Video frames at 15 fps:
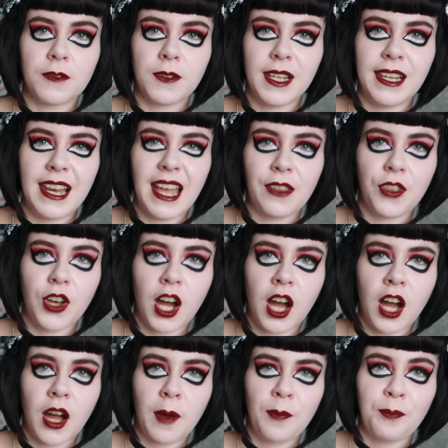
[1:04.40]
of
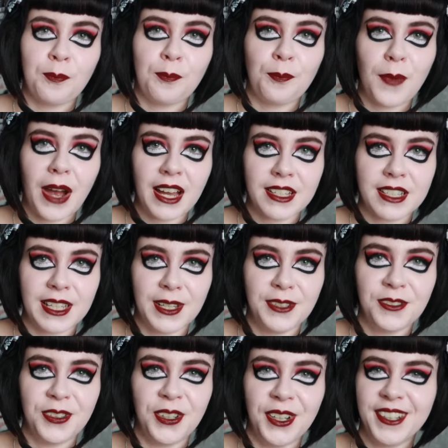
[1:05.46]
leather,
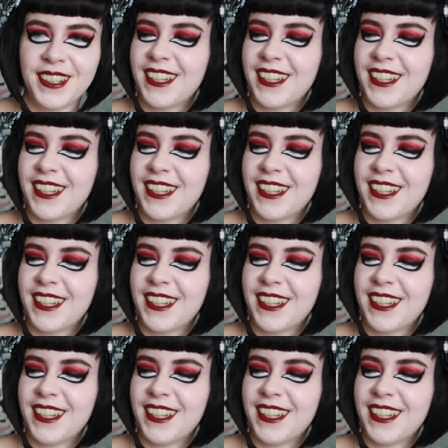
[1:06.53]
massive